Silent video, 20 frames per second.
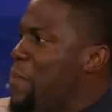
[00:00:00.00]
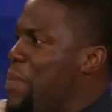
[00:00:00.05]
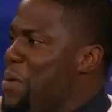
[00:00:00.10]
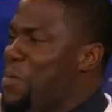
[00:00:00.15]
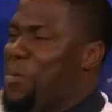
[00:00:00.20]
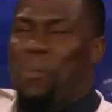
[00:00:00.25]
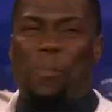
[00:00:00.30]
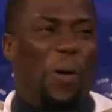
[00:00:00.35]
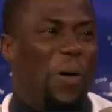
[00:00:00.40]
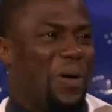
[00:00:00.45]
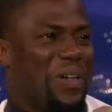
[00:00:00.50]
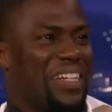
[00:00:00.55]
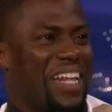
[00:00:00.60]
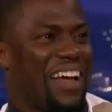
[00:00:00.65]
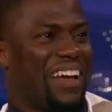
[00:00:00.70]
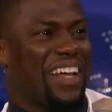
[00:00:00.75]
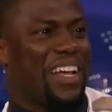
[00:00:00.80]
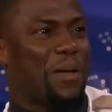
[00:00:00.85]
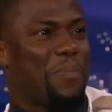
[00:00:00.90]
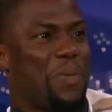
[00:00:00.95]
people bowling
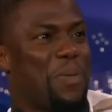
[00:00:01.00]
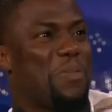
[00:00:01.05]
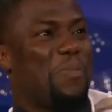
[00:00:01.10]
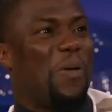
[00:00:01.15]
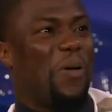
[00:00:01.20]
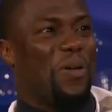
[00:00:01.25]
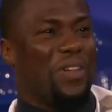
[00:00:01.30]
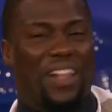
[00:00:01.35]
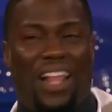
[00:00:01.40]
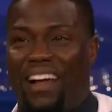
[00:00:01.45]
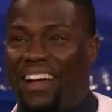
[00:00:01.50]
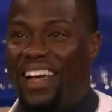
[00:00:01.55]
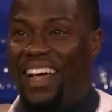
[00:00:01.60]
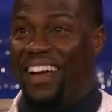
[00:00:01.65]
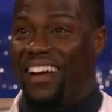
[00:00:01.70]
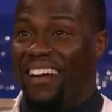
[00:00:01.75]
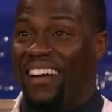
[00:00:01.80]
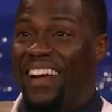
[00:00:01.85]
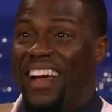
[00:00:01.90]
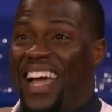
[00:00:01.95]
down here, people bowling down
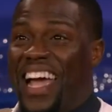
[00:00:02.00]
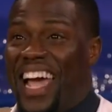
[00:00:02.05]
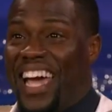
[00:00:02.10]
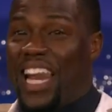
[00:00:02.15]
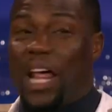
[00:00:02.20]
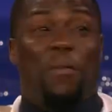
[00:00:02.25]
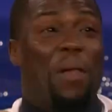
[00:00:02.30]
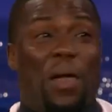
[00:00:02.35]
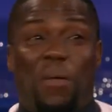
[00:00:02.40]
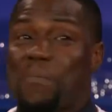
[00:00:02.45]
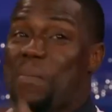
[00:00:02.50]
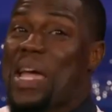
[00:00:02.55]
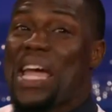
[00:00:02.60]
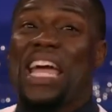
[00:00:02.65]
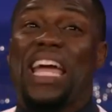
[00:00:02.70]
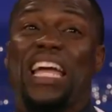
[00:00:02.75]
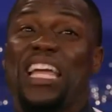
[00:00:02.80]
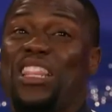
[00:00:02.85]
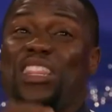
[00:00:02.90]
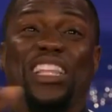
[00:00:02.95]
here. And I'm like,
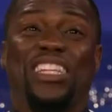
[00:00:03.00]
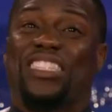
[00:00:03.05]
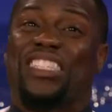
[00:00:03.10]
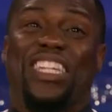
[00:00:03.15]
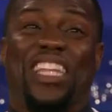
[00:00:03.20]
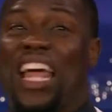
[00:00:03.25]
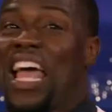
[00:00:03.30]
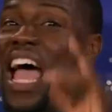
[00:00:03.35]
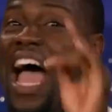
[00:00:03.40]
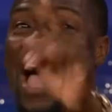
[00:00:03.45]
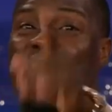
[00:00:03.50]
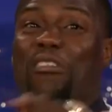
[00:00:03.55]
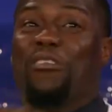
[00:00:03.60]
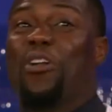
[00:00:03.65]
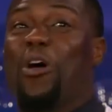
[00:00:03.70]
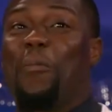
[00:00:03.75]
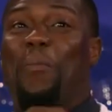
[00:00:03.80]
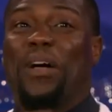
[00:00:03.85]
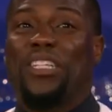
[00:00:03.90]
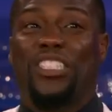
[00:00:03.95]
man, listen, I don't
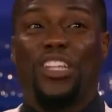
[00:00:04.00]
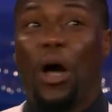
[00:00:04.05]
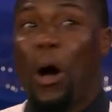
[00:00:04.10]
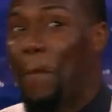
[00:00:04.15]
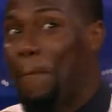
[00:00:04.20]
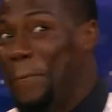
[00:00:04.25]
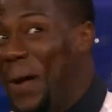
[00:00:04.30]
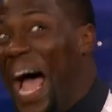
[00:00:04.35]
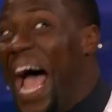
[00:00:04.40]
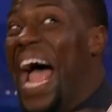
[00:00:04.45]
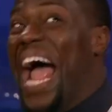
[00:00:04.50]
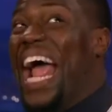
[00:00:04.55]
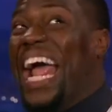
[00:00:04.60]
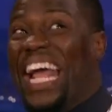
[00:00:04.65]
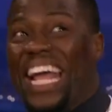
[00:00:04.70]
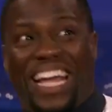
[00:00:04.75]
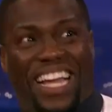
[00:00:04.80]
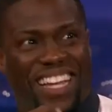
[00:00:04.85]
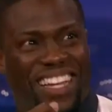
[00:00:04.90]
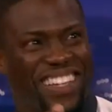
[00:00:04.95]
know about y'all. Bang!